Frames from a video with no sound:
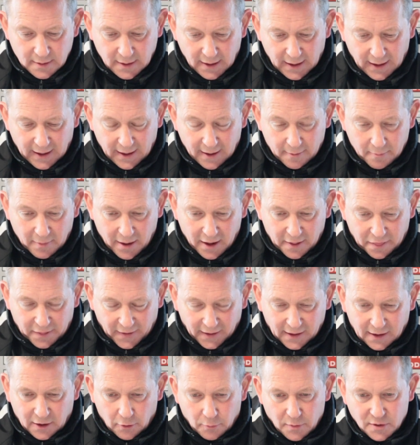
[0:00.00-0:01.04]
I
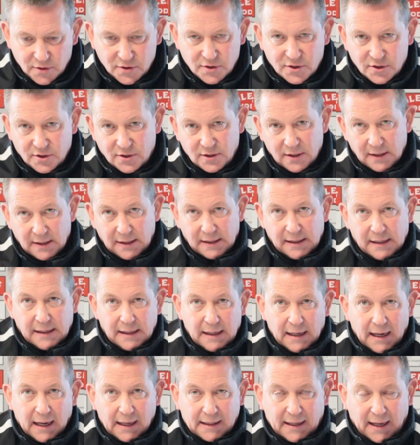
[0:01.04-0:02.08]
think it was
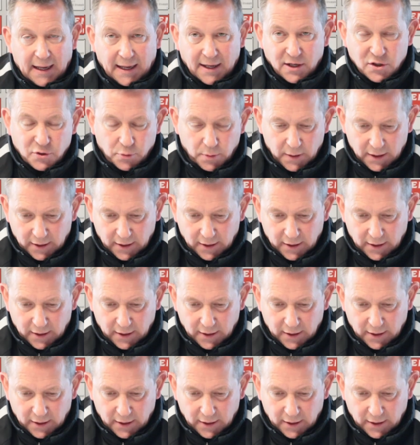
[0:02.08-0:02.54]
a case